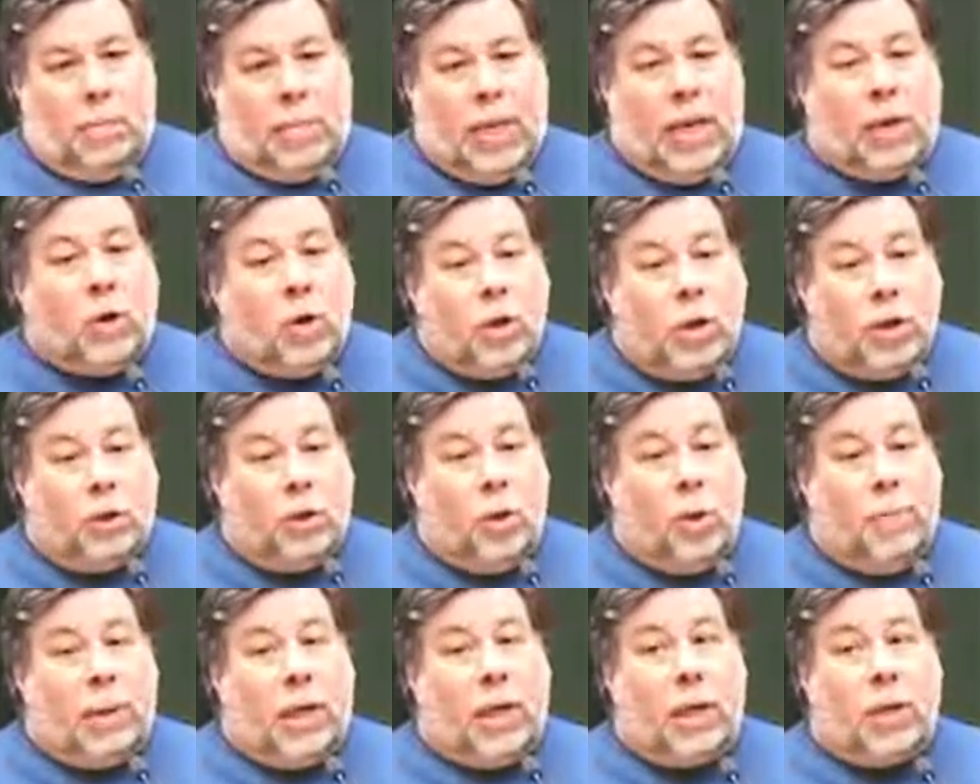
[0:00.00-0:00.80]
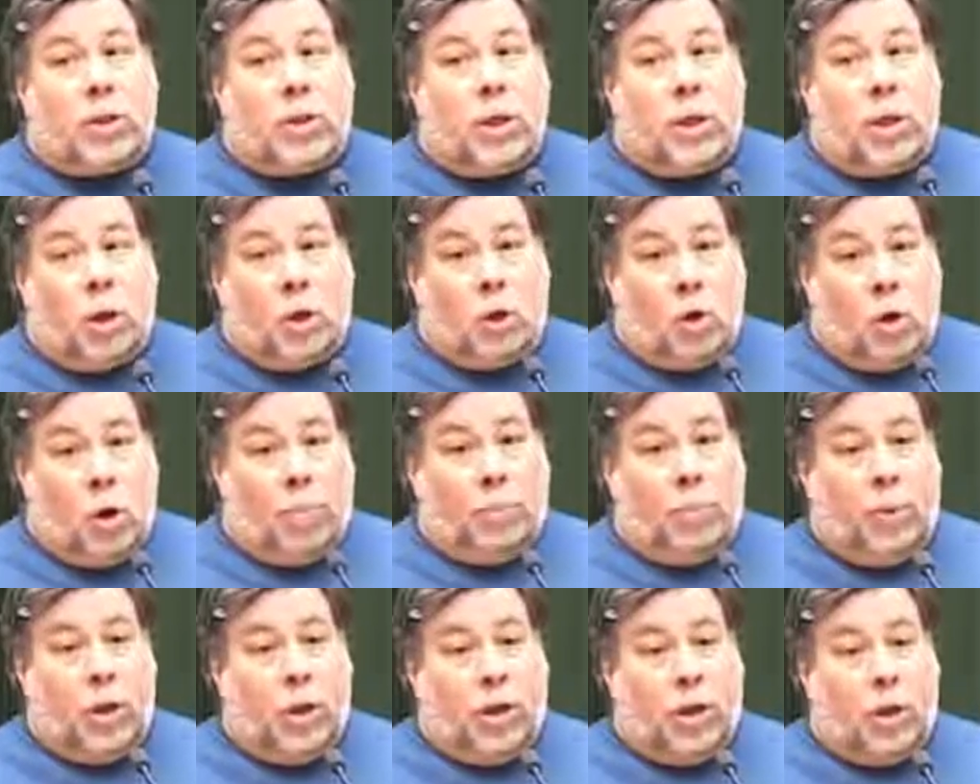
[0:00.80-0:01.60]
They couldn't do it because of their
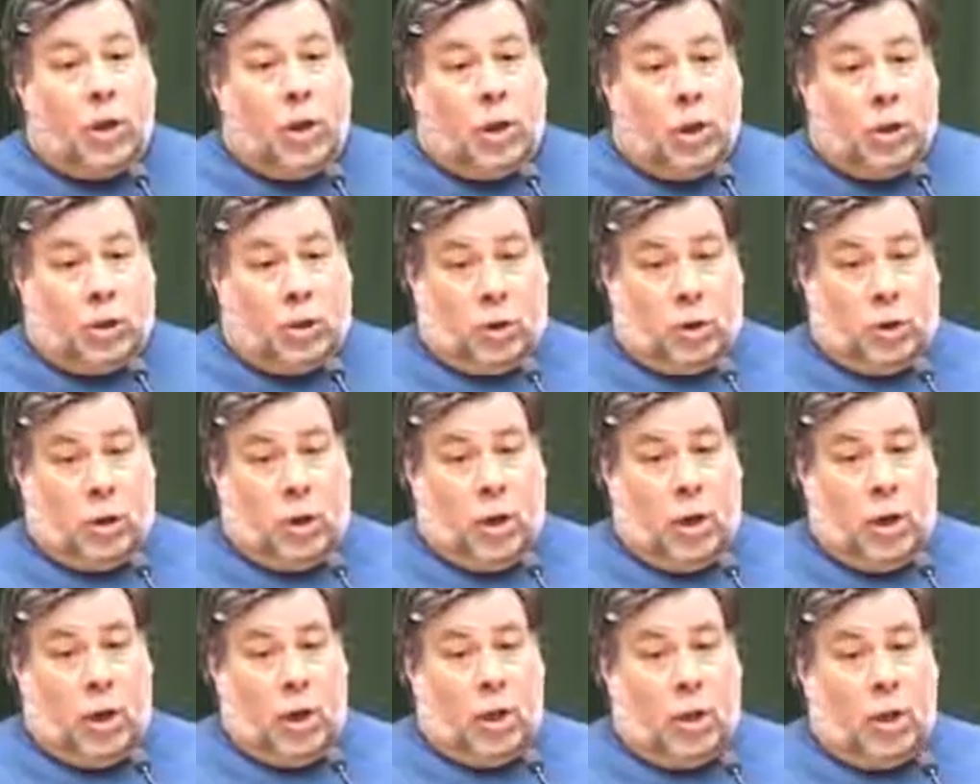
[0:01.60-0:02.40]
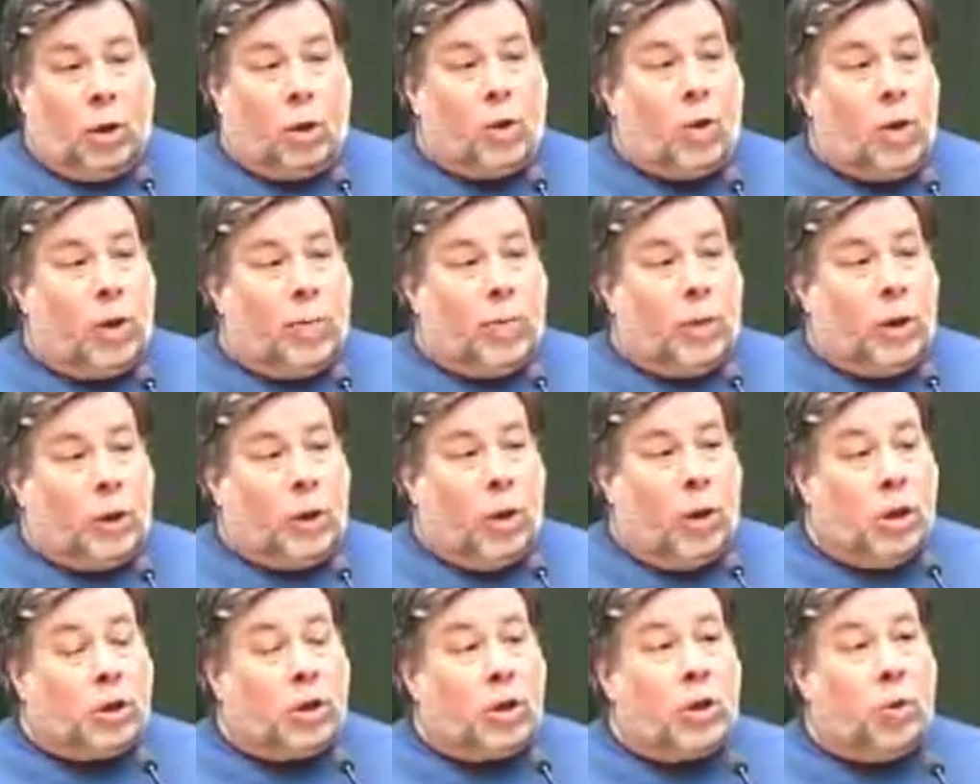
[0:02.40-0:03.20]
corporate culture. Their corporate
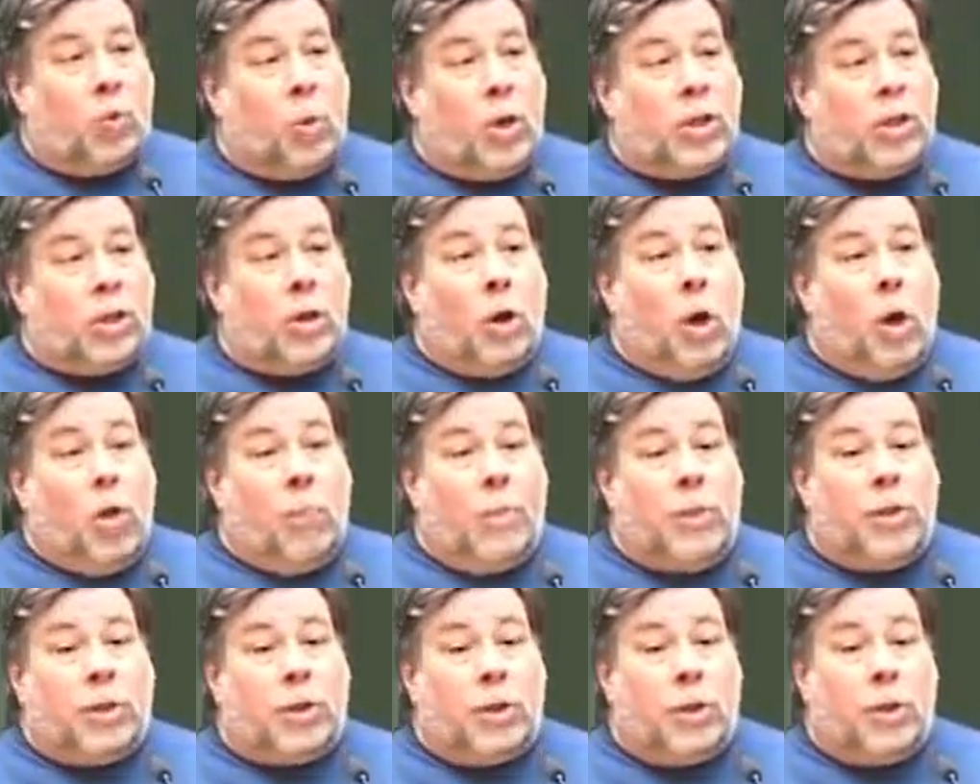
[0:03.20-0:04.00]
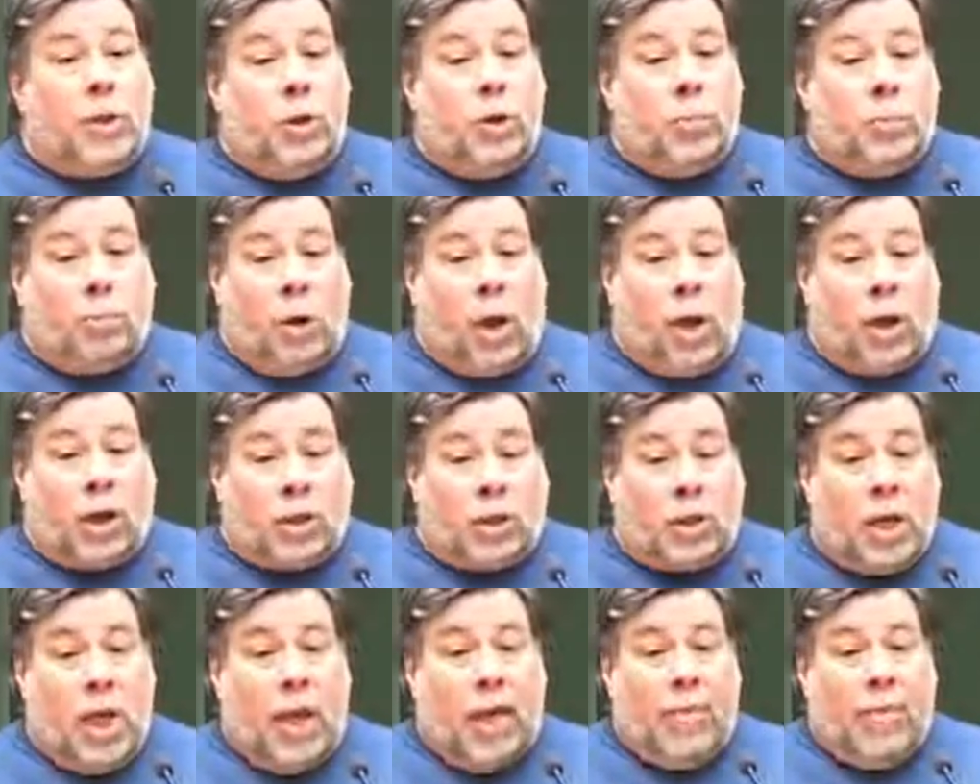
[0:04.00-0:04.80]
culture wasn't open to new
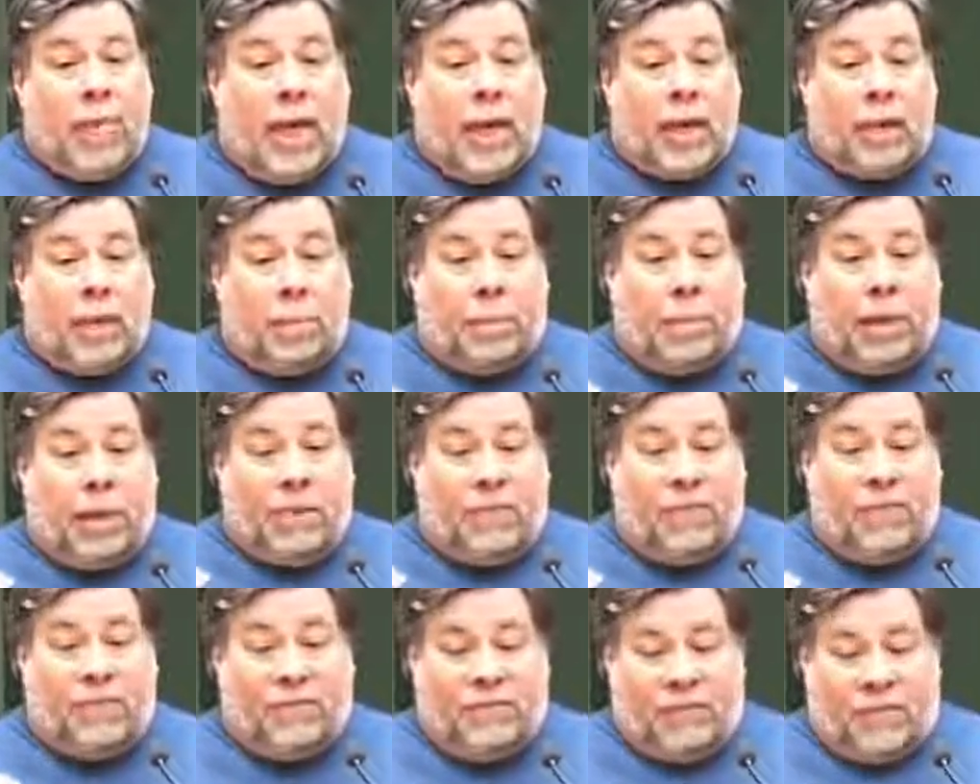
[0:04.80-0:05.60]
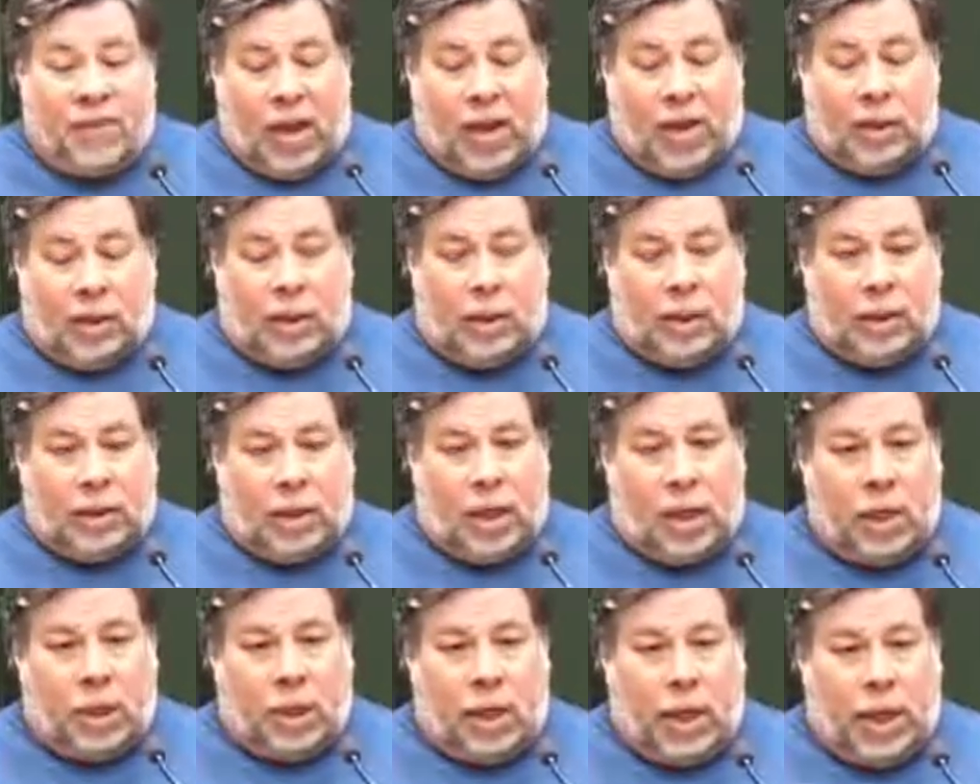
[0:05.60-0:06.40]
products. They had to be finely
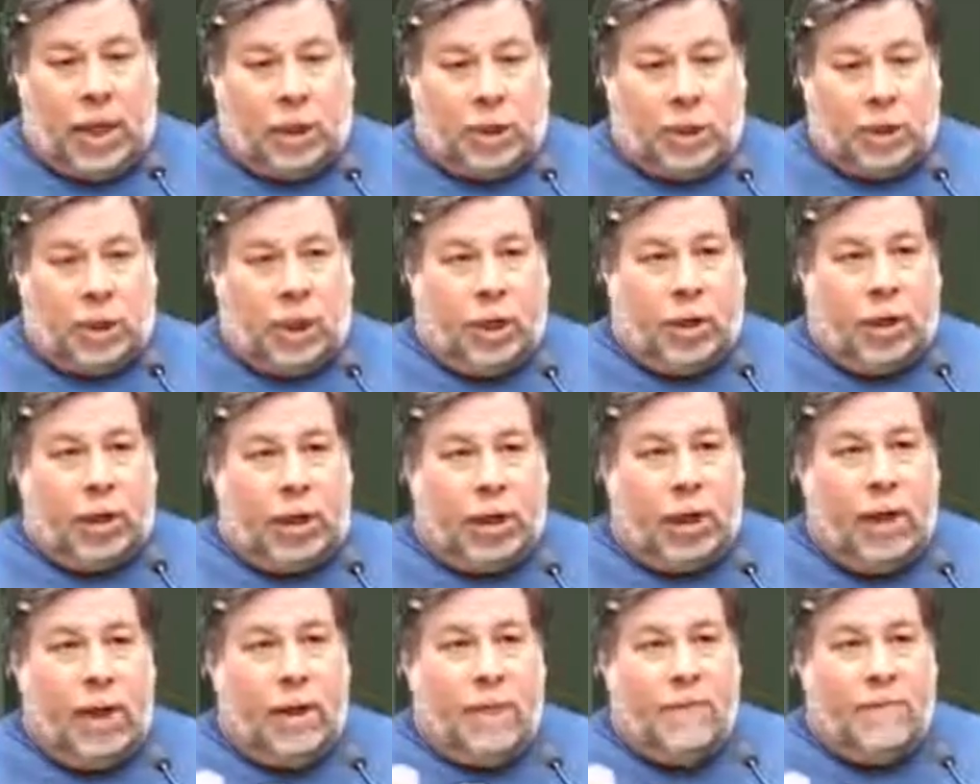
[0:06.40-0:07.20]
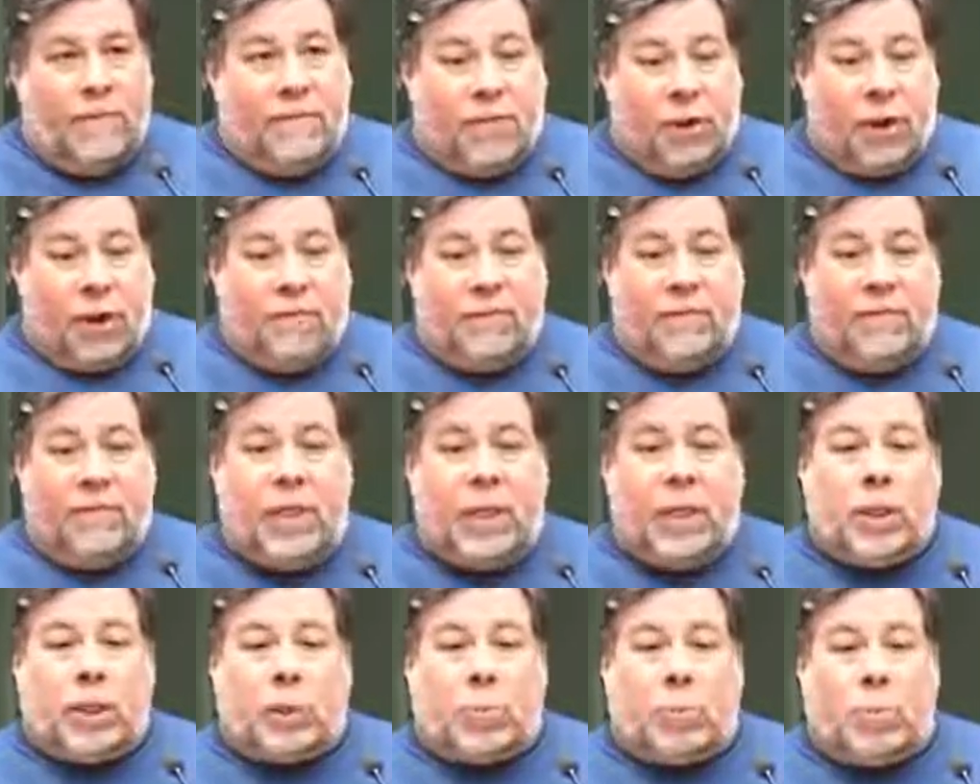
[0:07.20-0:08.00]
done engineering, very
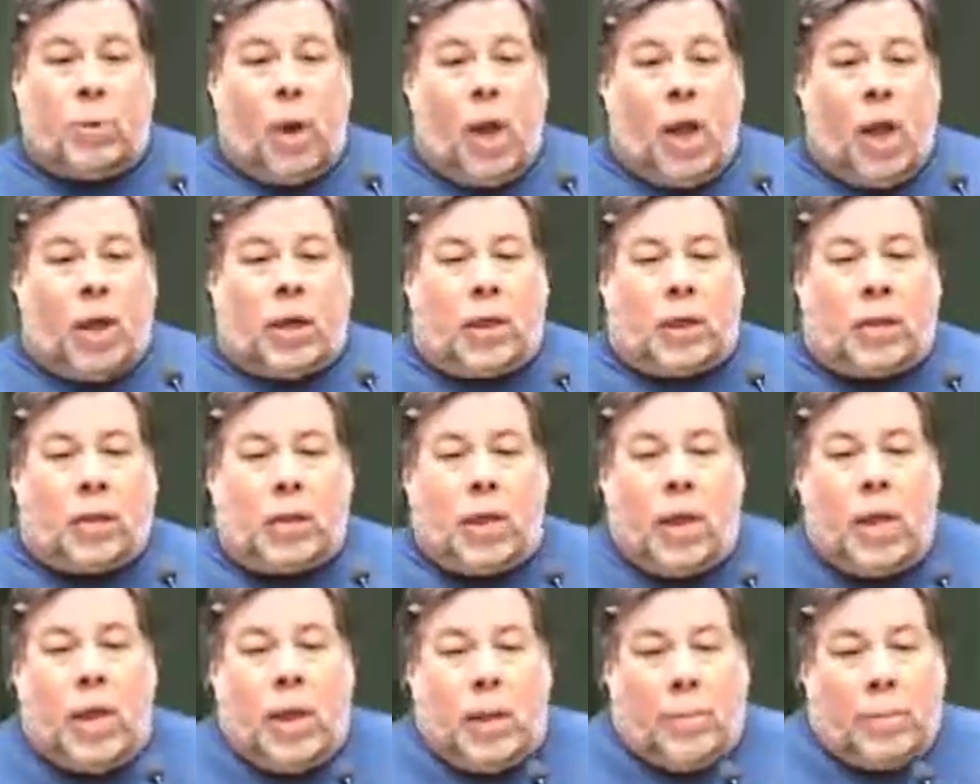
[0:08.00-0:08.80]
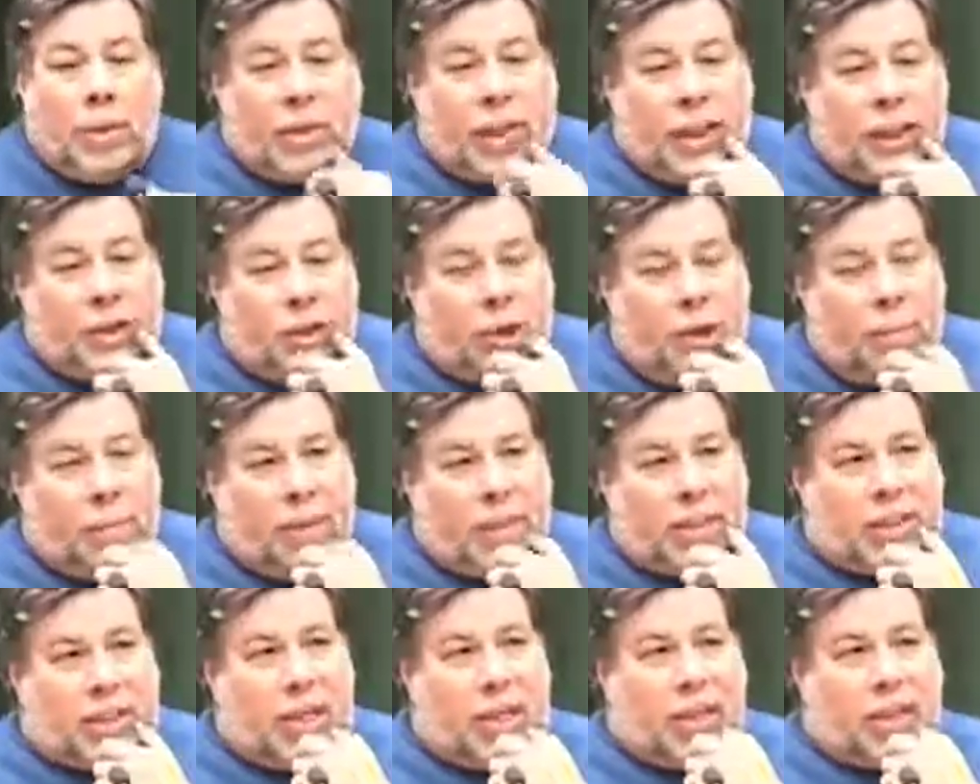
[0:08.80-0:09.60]
finished products. But they should have
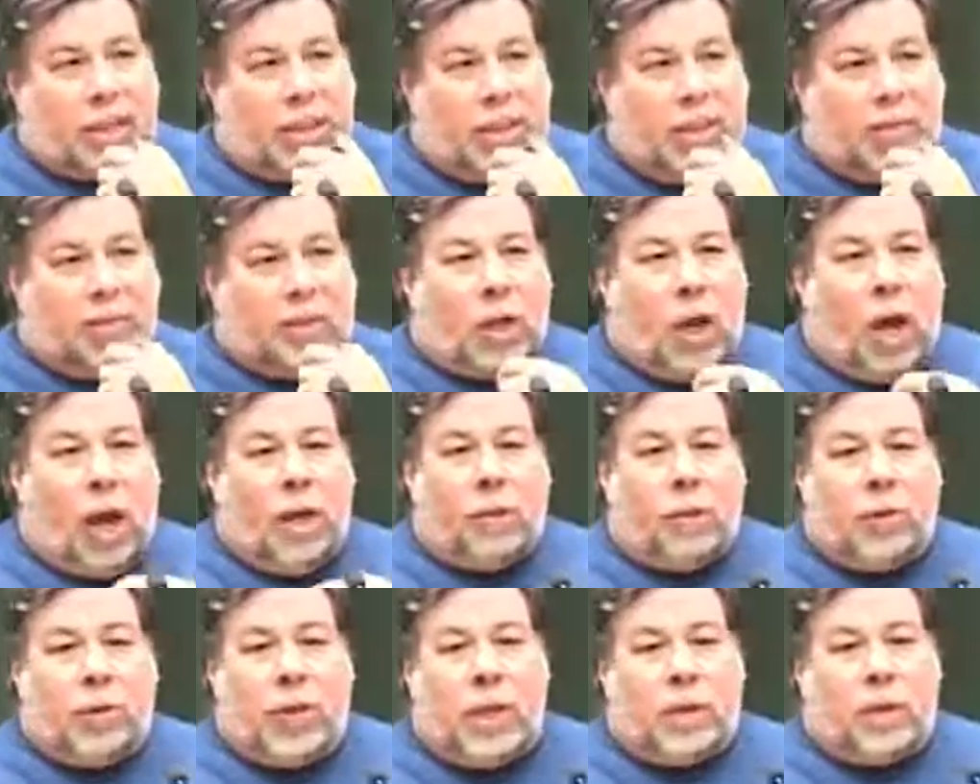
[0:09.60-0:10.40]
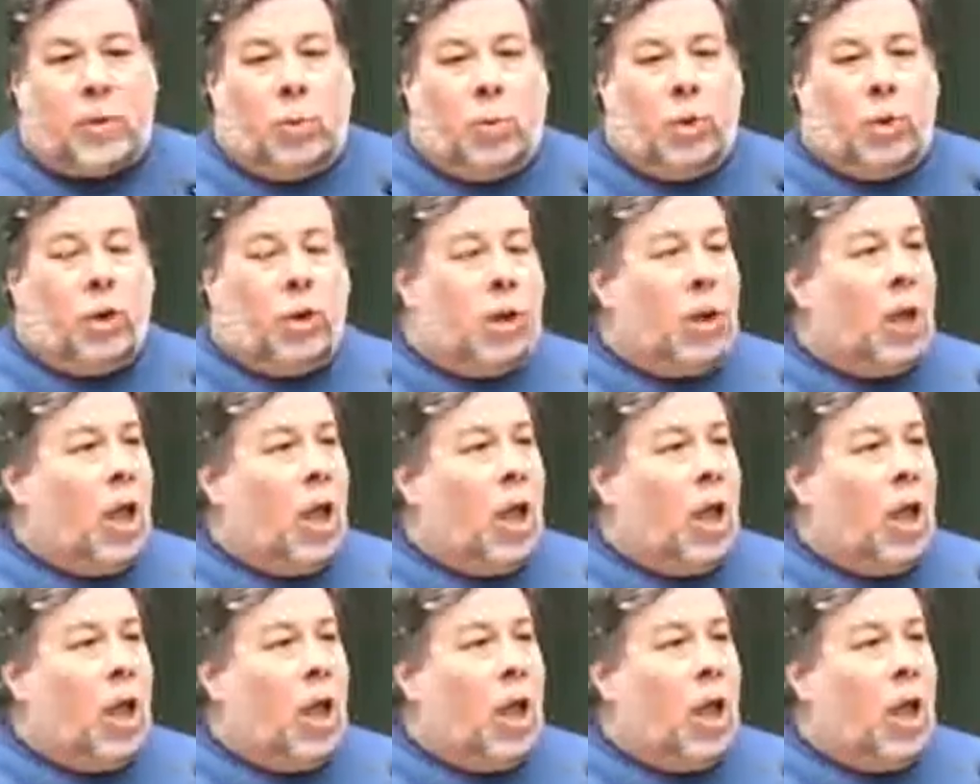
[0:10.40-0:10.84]
been sensitive to other things that were good.